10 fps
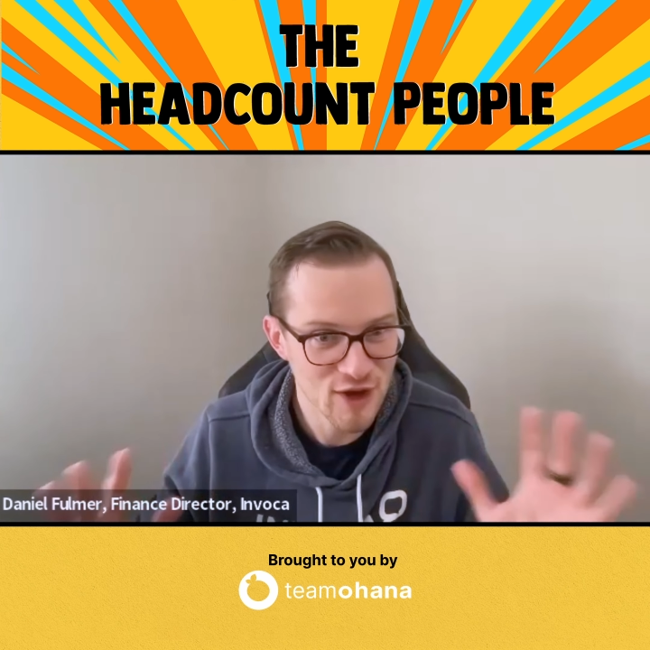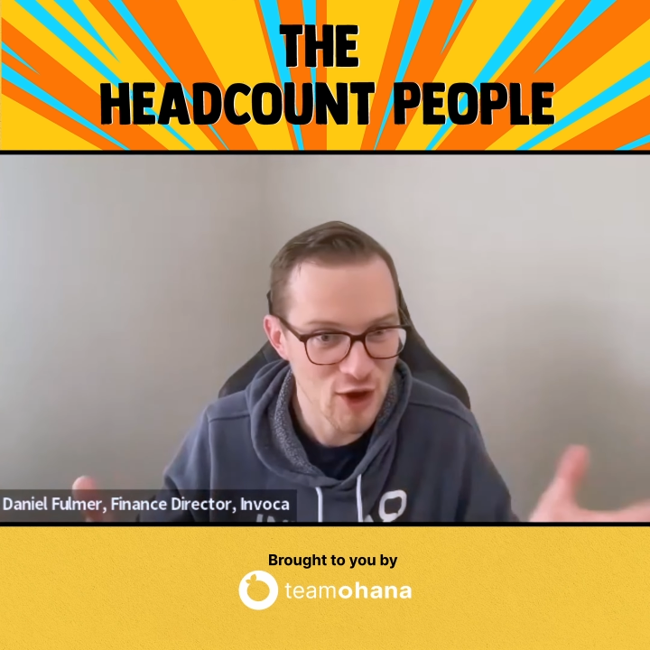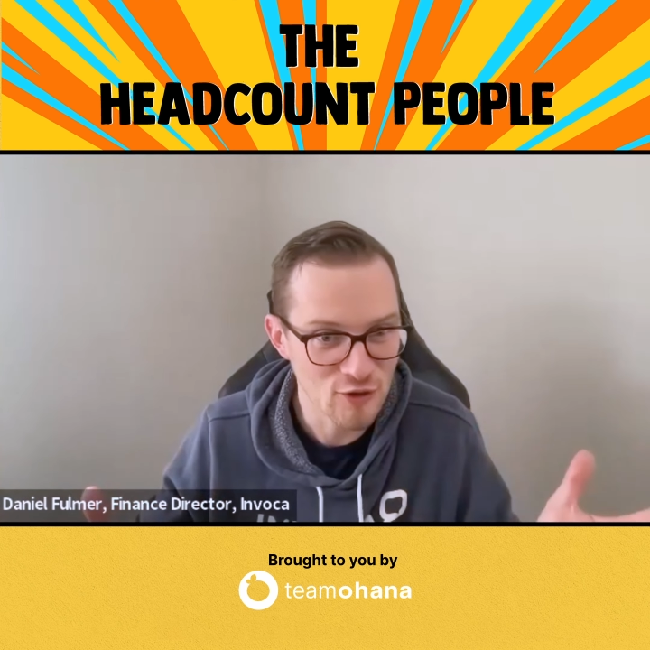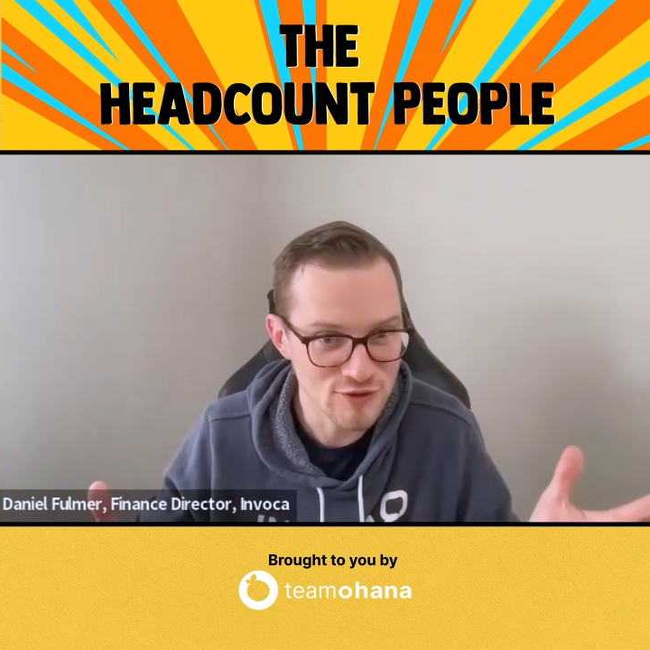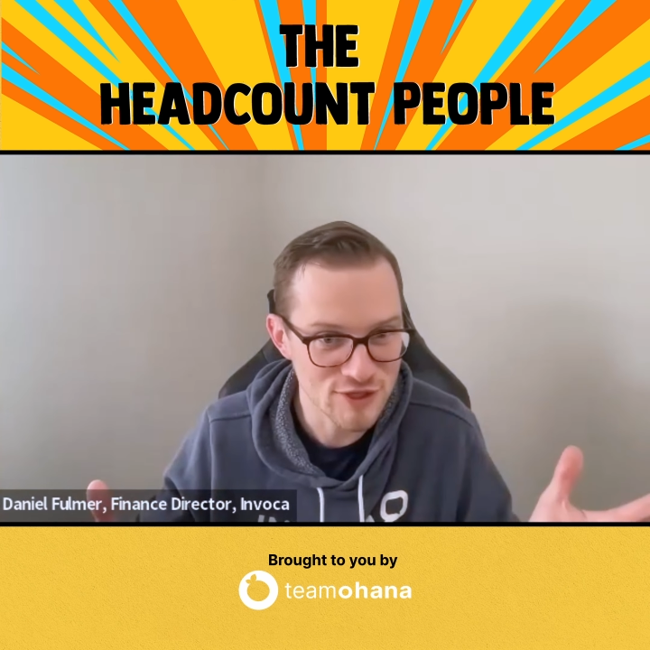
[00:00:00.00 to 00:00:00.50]

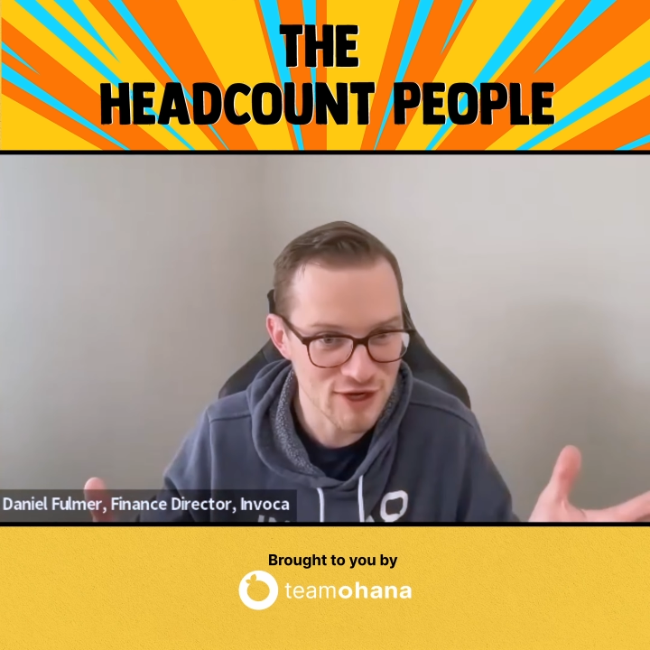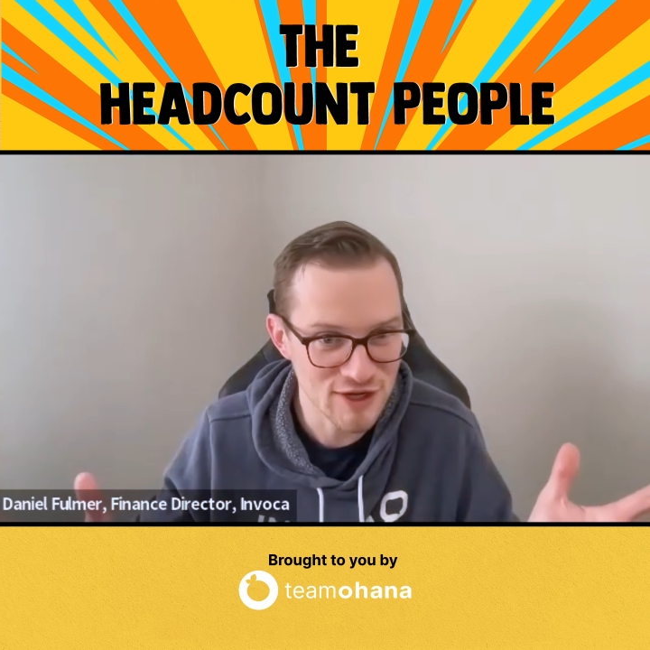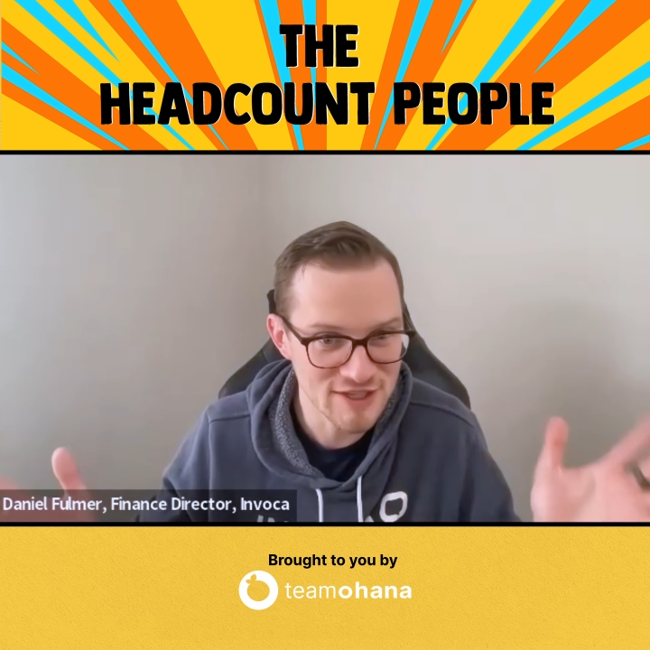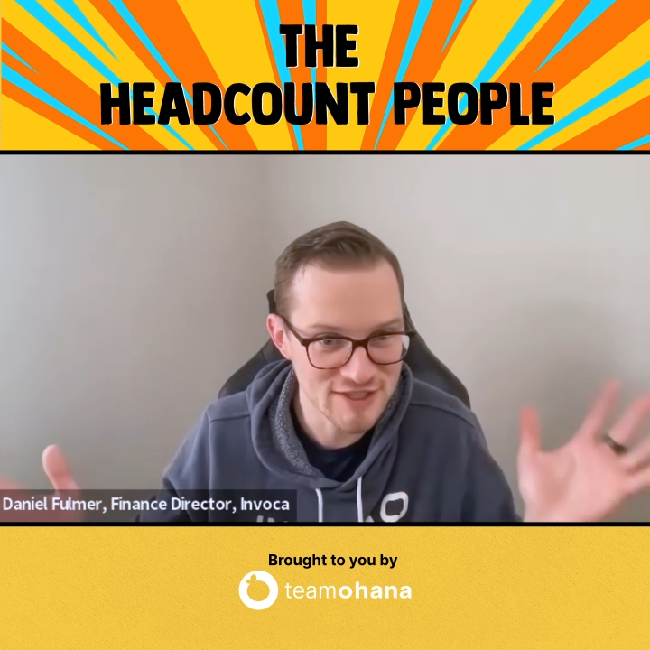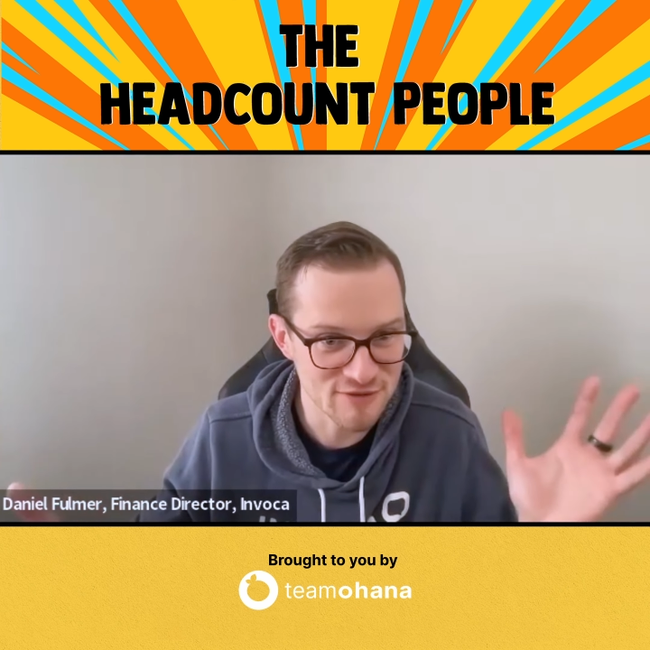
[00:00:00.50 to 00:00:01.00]
owns it
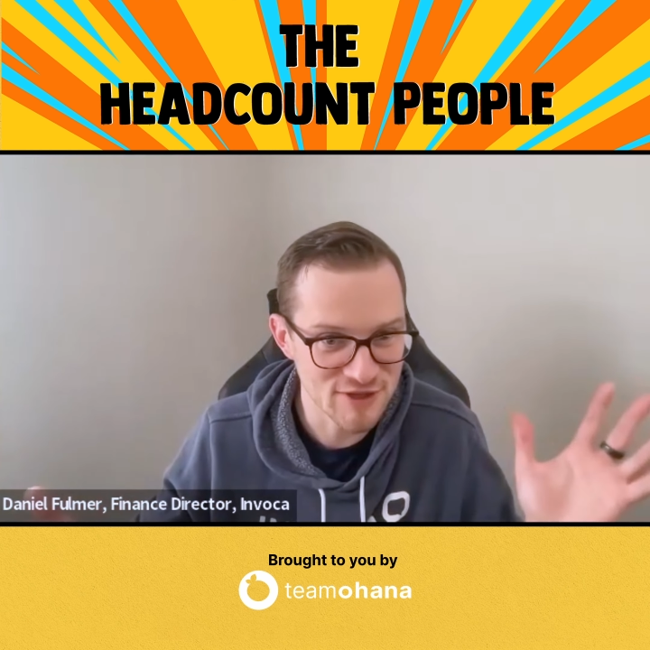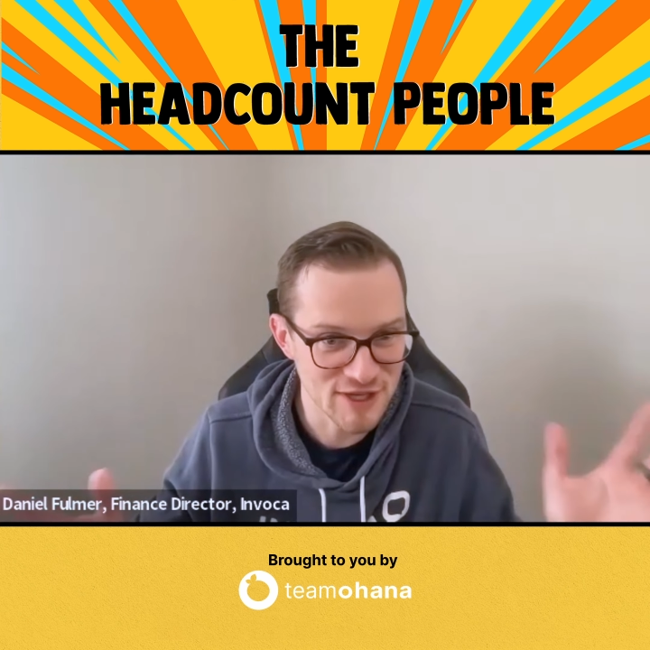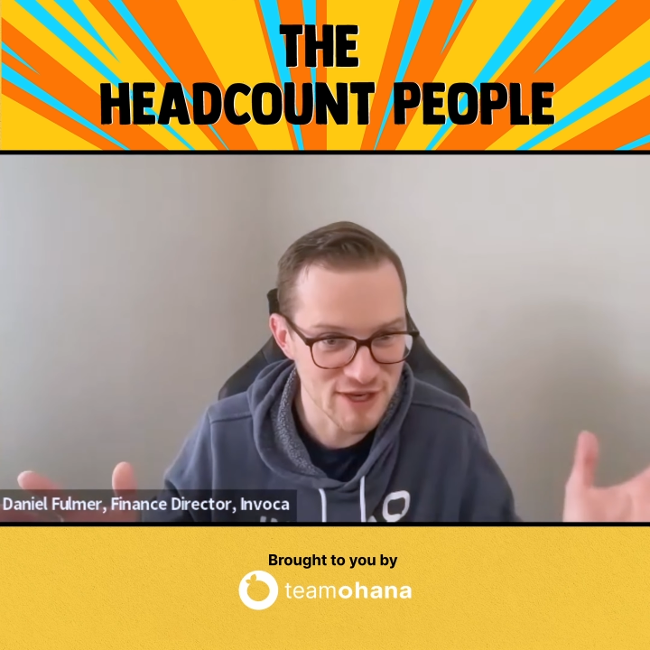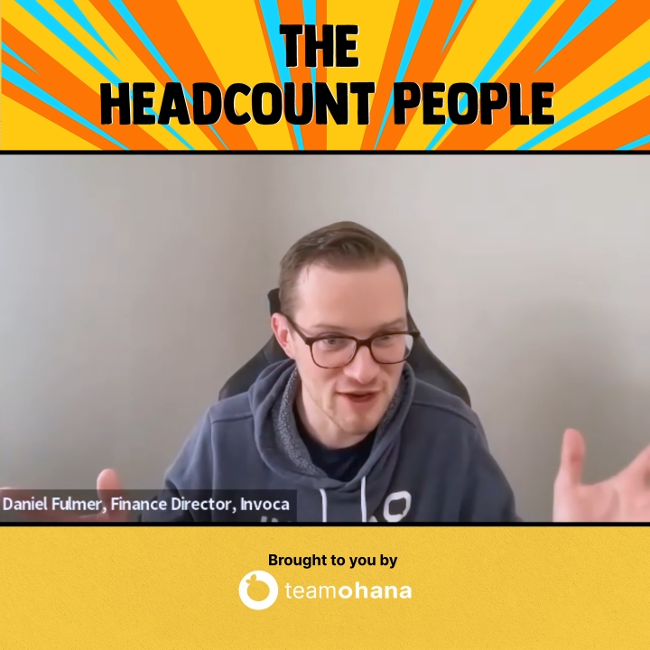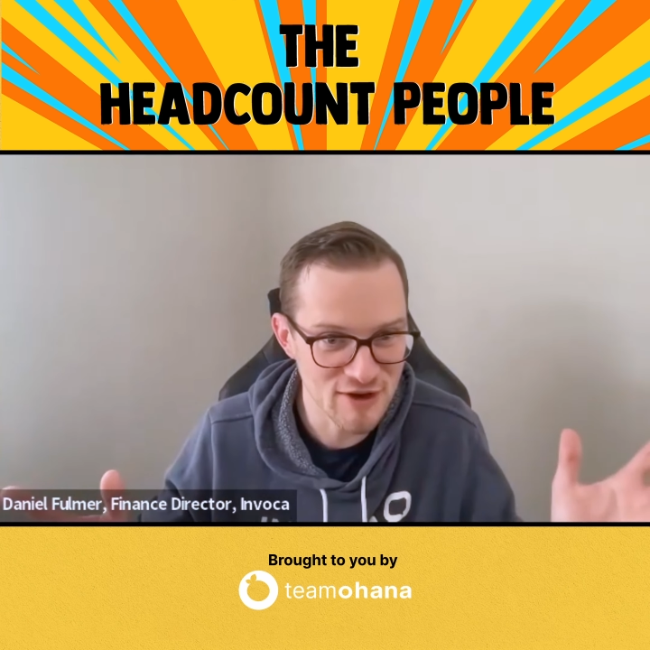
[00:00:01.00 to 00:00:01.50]
all doesn't
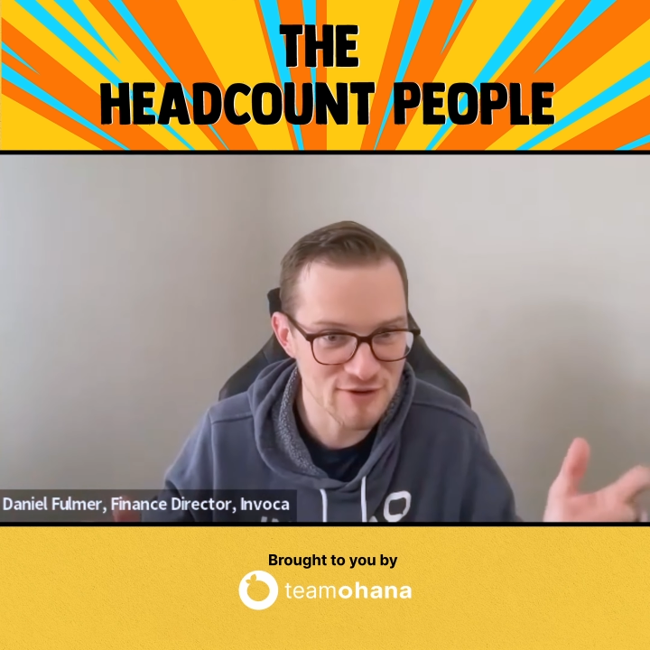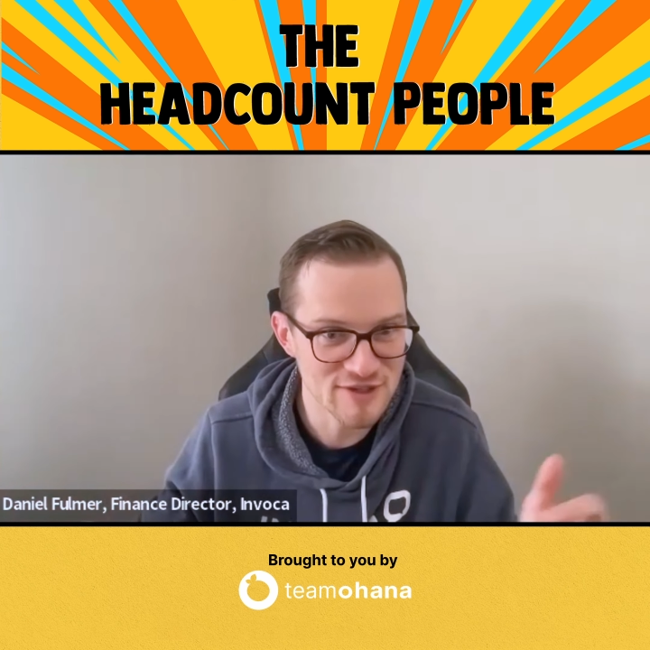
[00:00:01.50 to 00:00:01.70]
really know